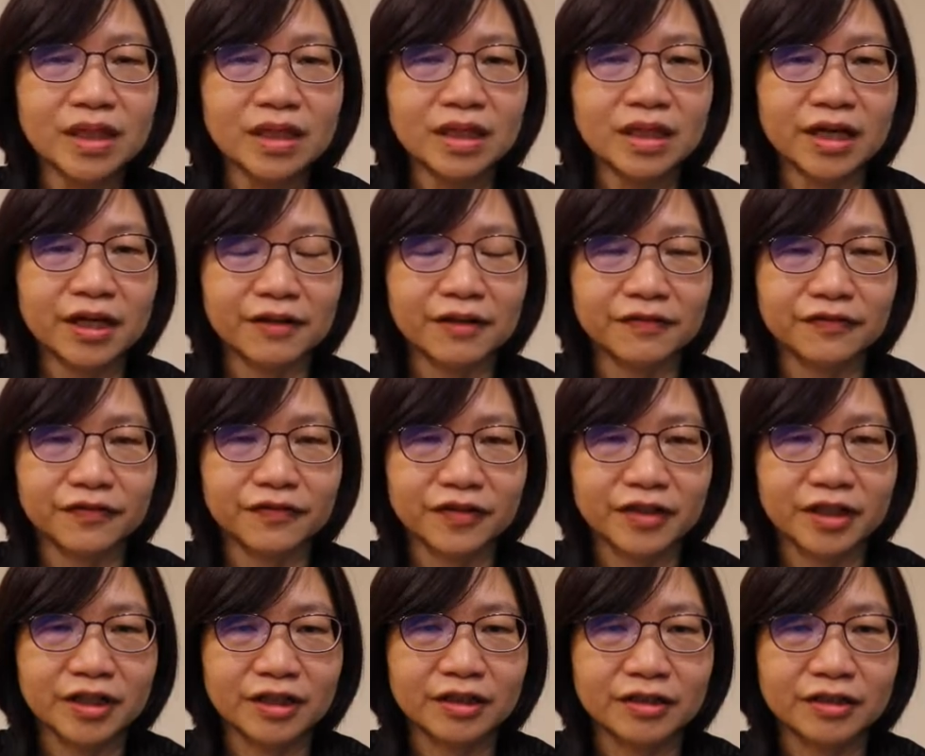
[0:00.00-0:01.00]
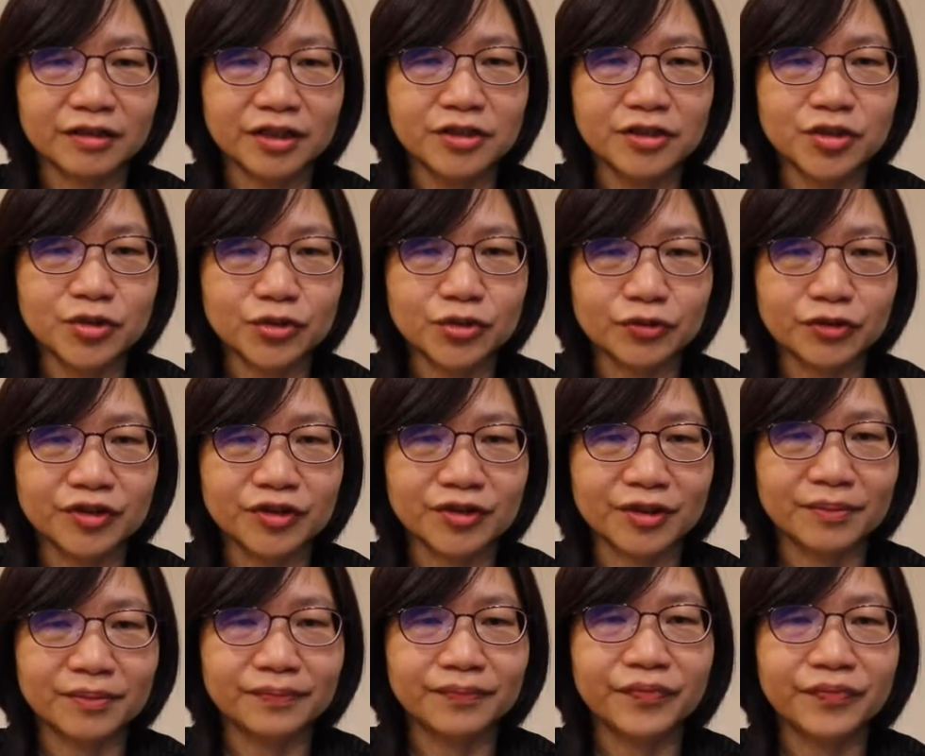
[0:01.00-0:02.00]
have installed
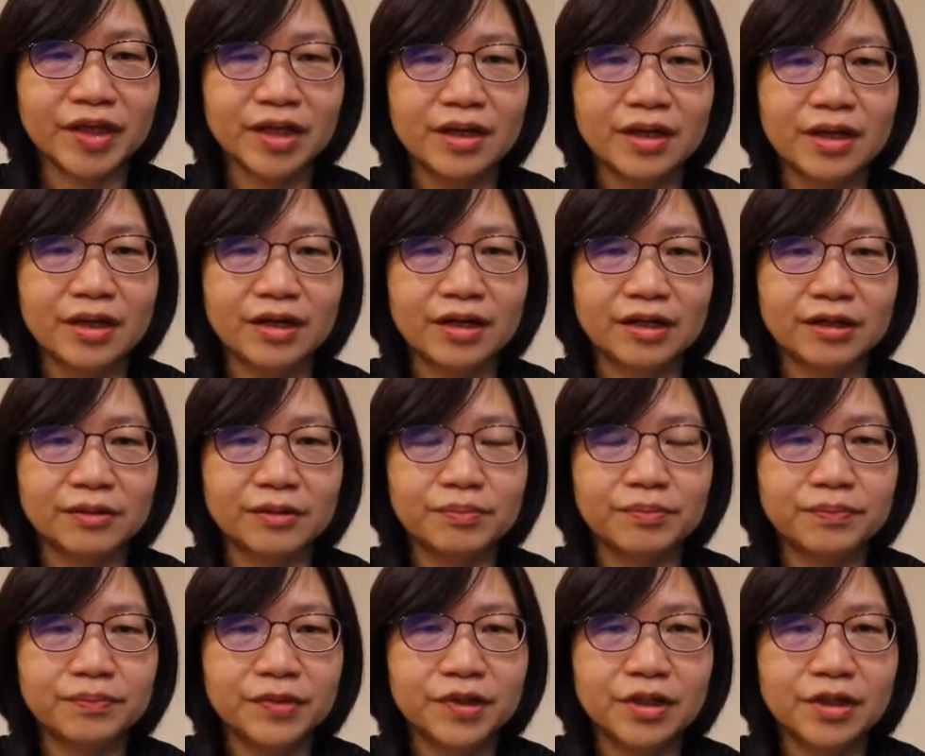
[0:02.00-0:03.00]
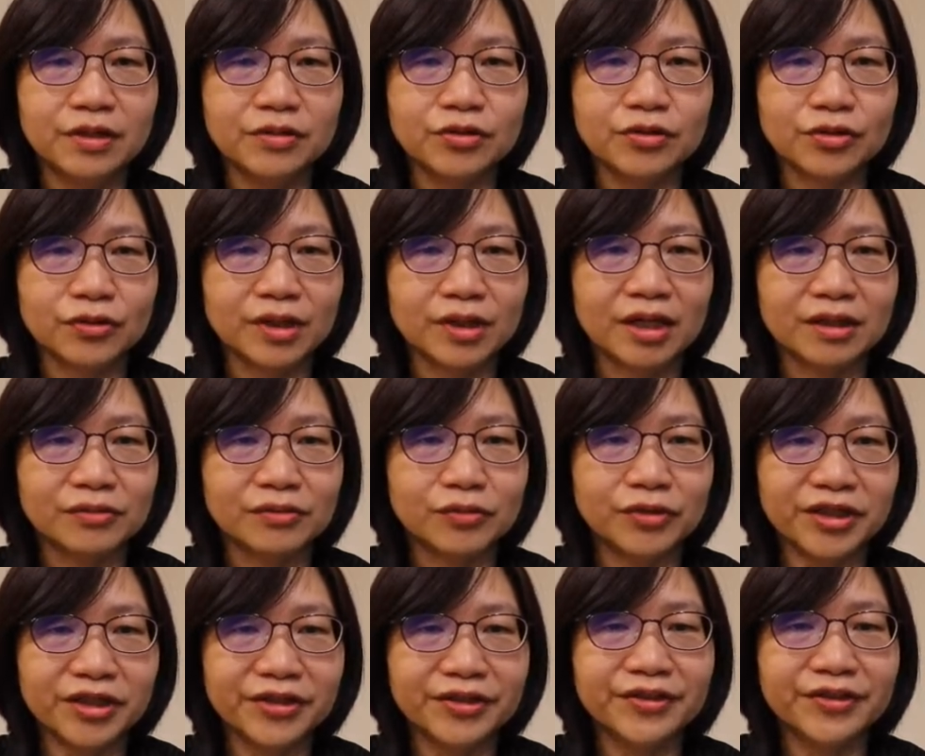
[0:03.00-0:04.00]
some solar
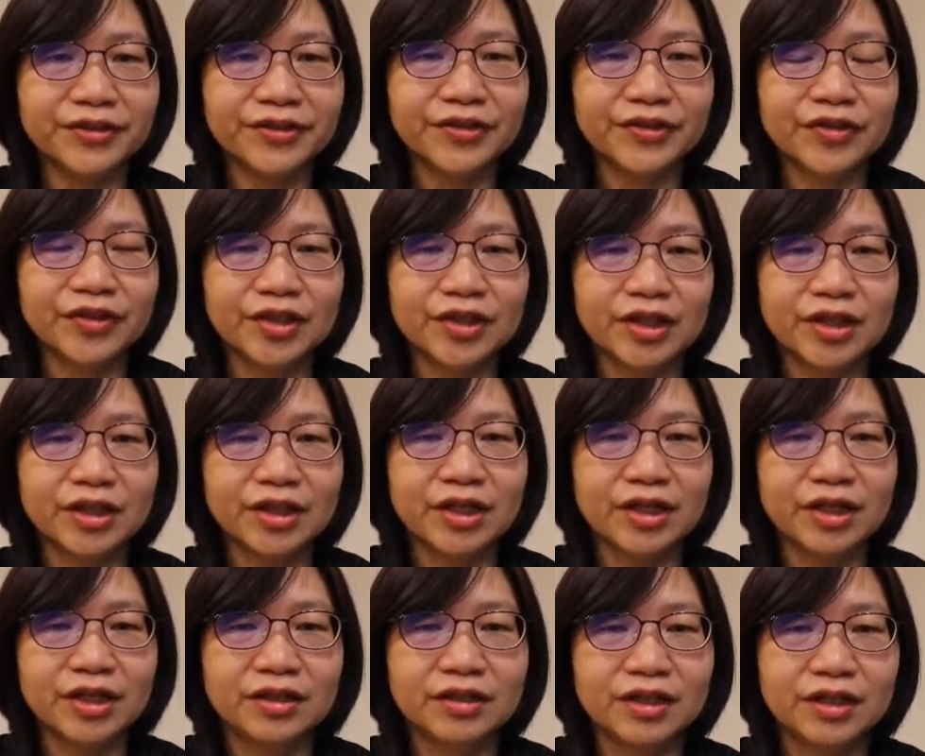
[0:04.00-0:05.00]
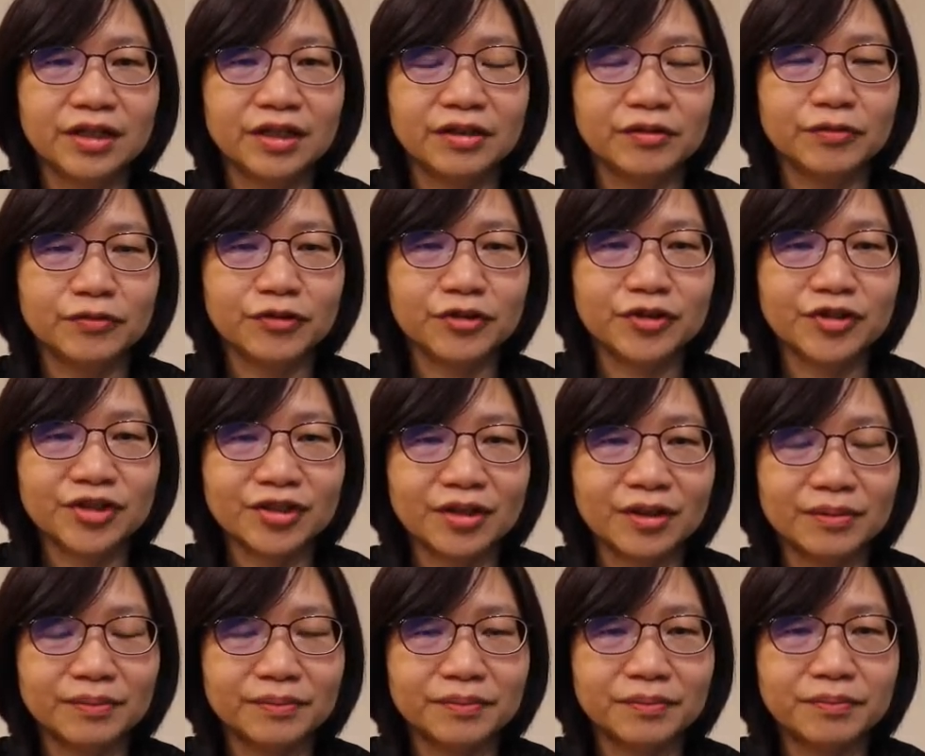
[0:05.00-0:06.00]
array and with
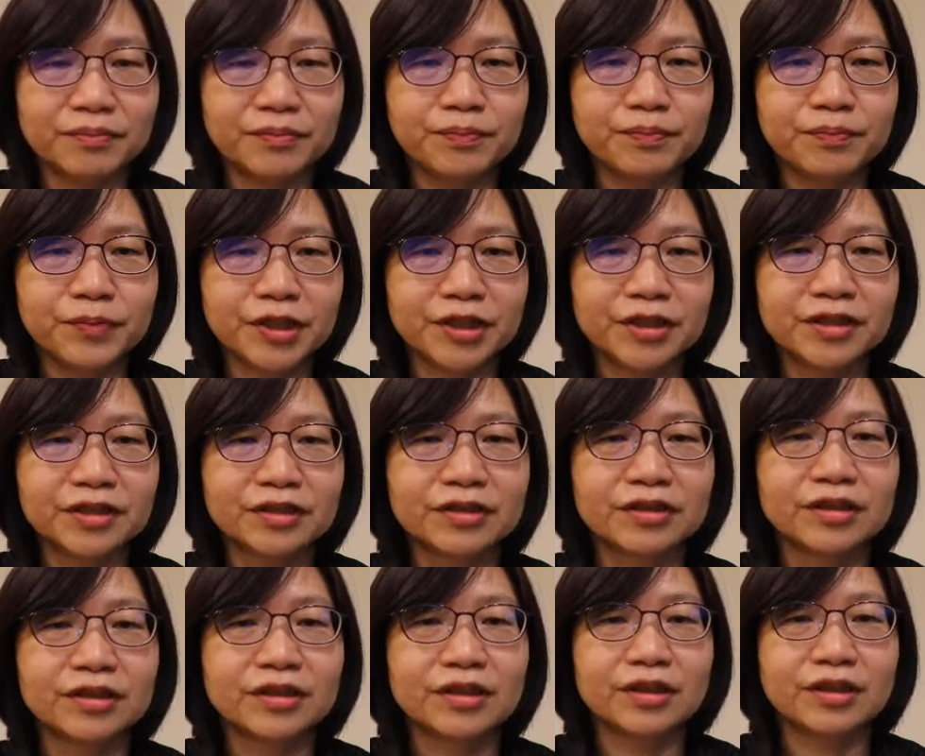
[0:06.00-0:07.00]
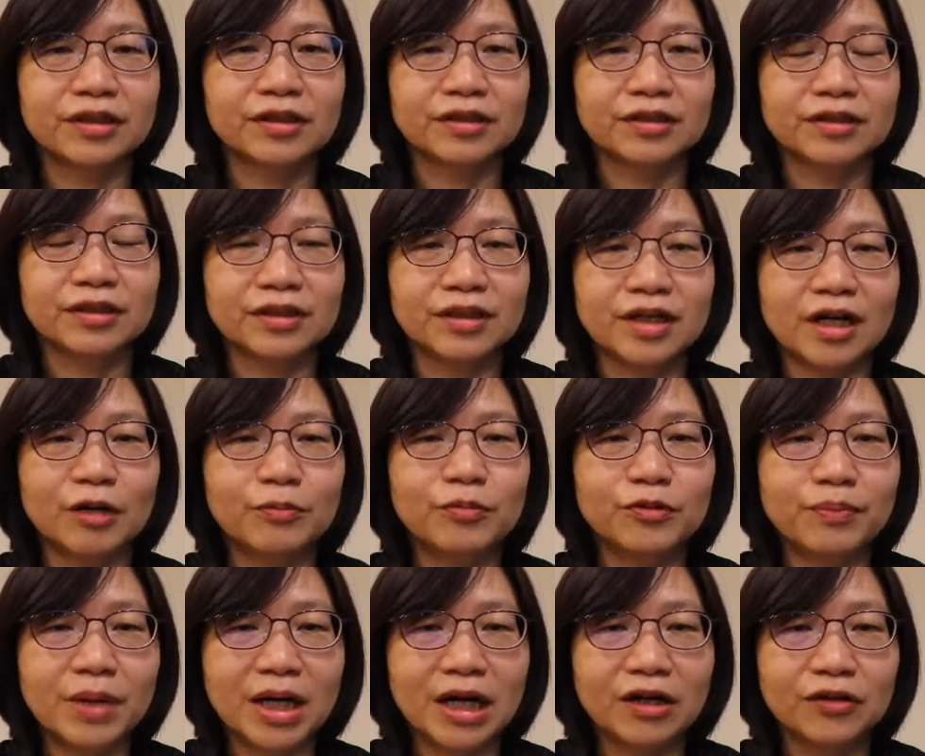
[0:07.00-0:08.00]
some peak
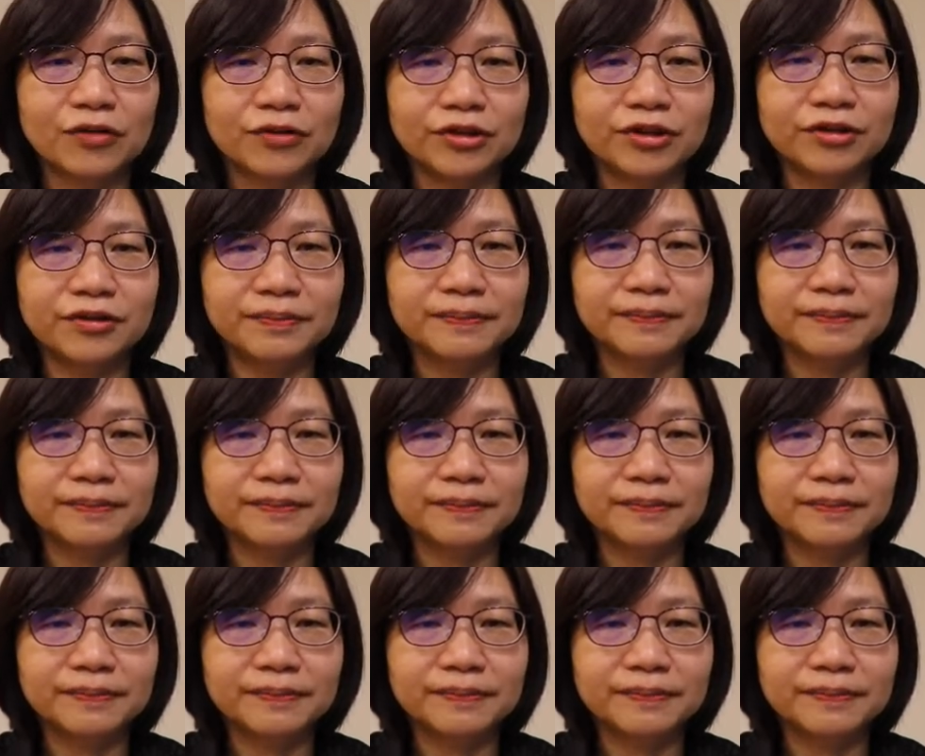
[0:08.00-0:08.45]
output power.